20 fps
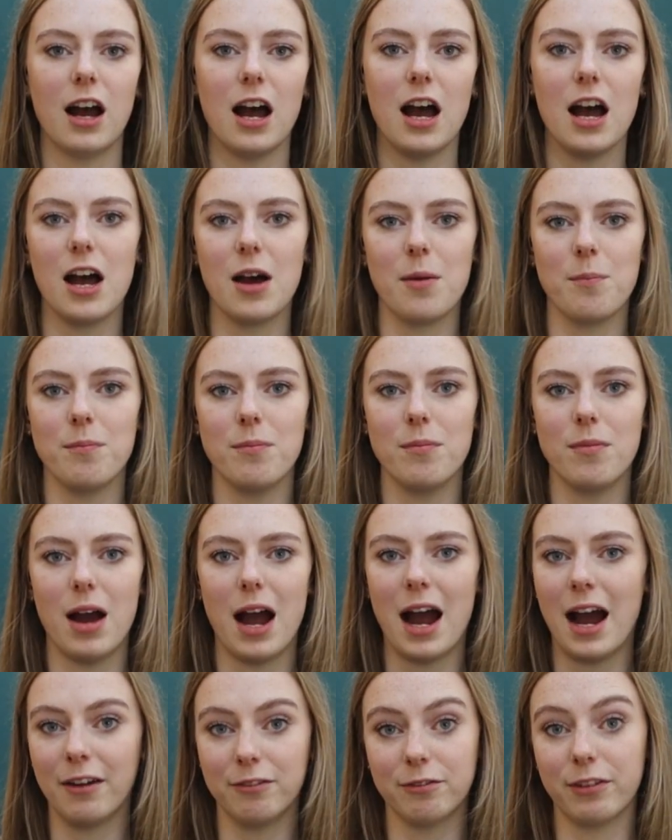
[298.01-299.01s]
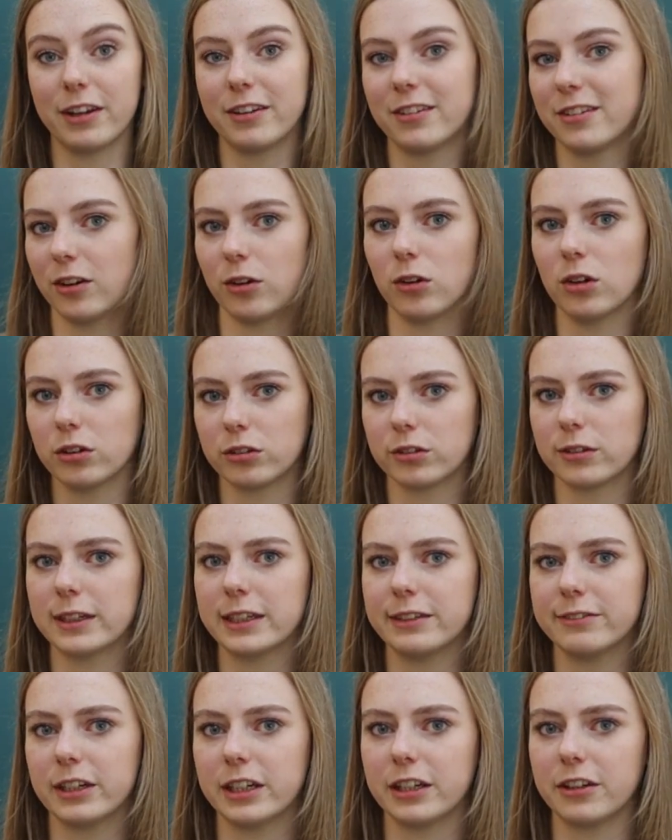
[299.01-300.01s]
and they still look
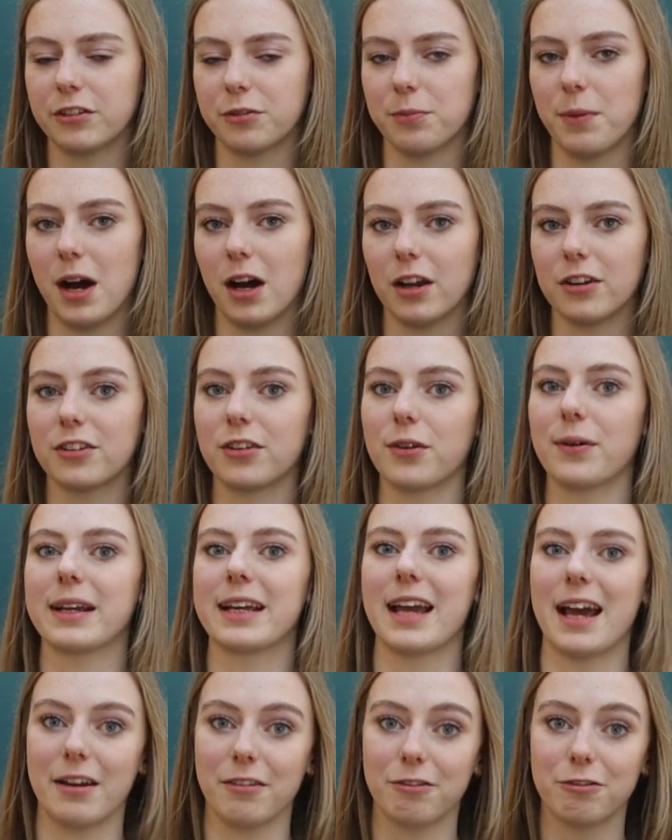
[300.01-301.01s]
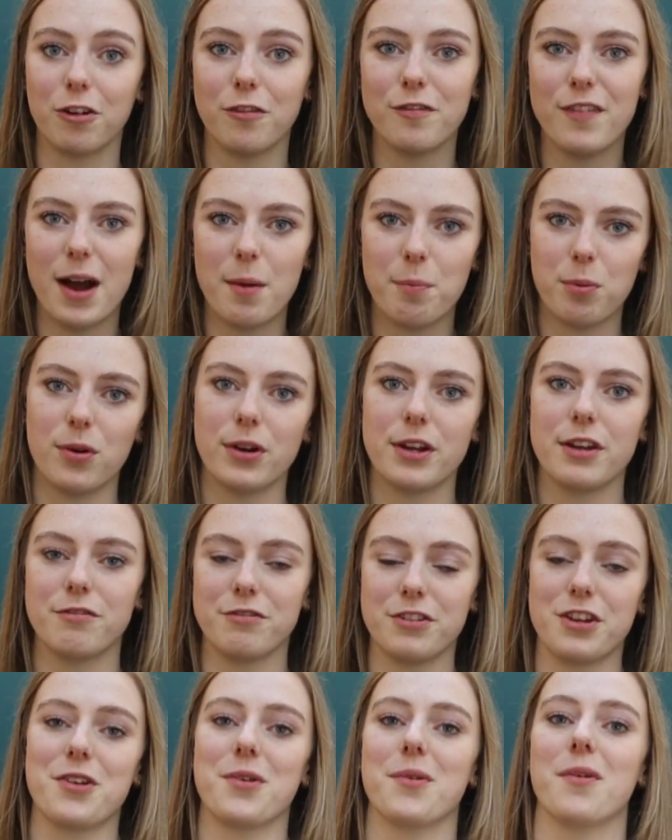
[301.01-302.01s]
really, really smart. So again, from that point of
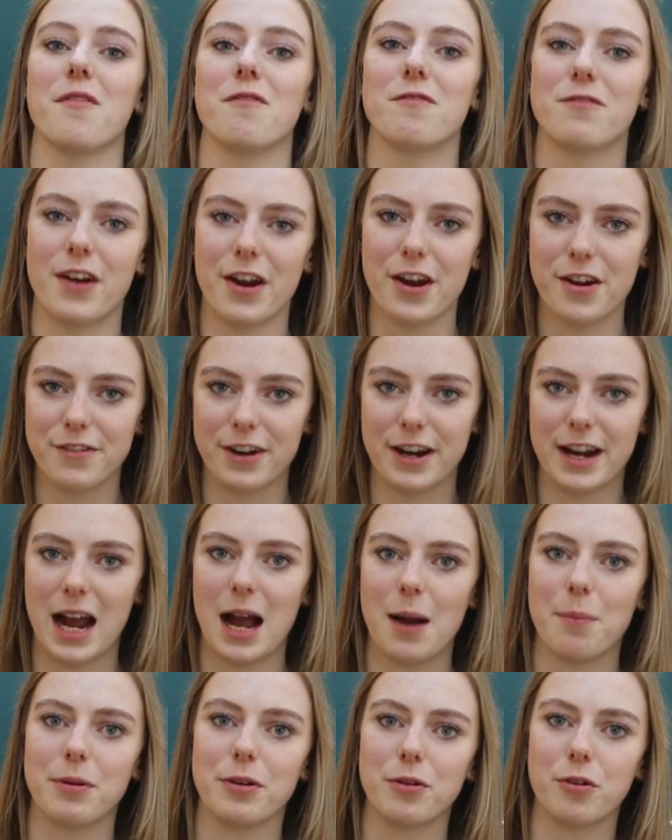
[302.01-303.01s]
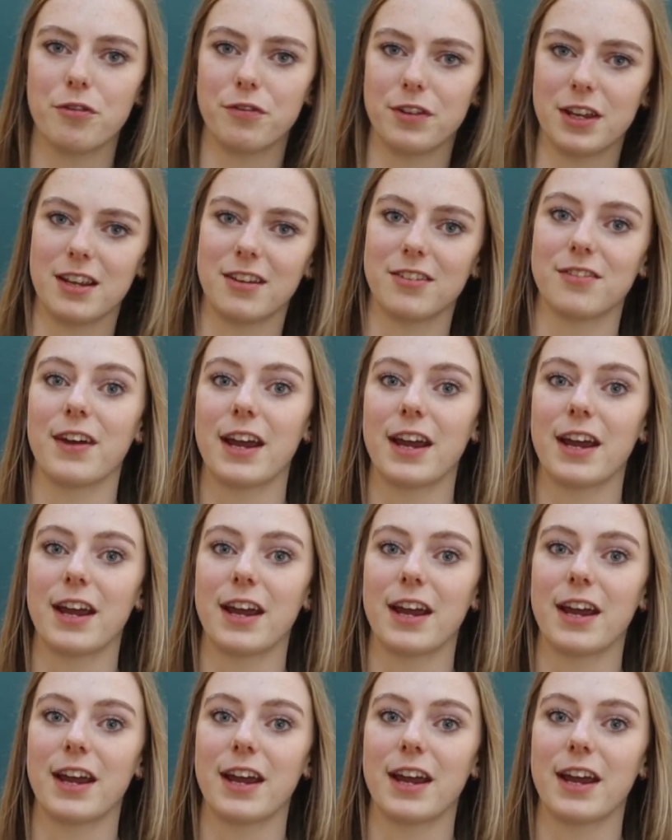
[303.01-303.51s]
view, very, very happy with these.